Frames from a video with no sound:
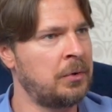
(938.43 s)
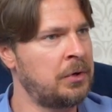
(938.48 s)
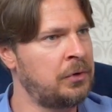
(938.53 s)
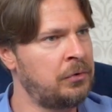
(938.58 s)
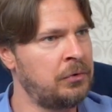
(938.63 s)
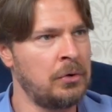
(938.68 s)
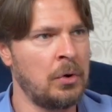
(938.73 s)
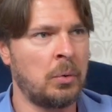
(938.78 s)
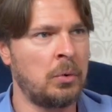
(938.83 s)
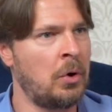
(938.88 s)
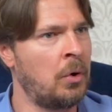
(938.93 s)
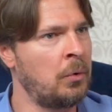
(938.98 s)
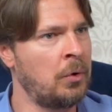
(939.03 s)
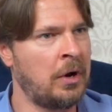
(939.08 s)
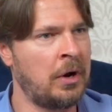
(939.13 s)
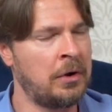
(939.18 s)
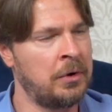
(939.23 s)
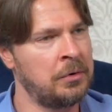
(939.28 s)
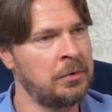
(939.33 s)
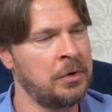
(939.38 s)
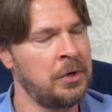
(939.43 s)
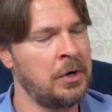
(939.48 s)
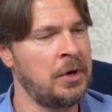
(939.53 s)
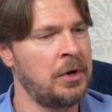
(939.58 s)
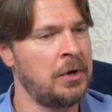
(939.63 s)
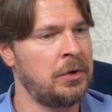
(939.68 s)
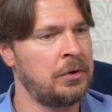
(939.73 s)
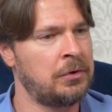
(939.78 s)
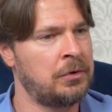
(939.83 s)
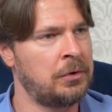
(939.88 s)
It's no longer
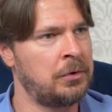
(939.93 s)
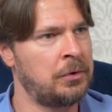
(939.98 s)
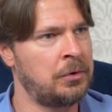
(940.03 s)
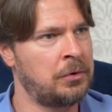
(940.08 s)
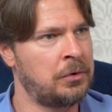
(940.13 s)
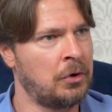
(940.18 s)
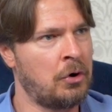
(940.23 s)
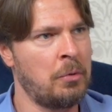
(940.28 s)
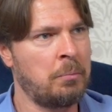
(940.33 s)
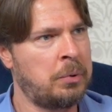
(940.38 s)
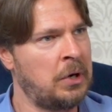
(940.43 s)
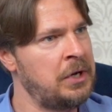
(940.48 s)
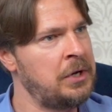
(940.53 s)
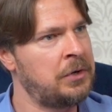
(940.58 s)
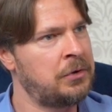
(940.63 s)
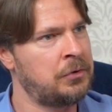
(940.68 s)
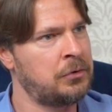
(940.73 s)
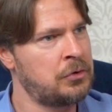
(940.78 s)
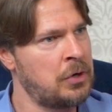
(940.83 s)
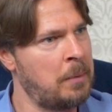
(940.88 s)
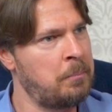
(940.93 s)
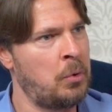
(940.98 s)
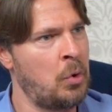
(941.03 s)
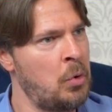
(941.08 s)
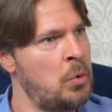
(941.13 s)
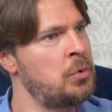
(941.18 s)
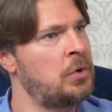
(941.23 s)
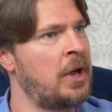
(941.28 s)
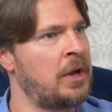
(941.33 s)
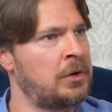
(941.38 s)
the complete
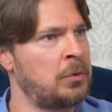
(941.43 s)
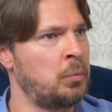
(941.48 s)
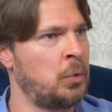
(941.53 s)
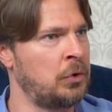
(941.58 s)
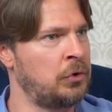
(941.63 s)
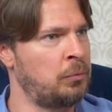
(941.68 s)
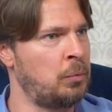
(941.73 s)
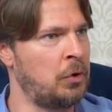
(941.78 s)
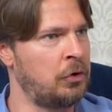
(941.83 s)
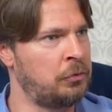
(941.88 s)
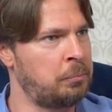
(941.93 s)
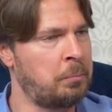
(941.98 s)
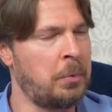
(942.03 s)
taboo that it once was.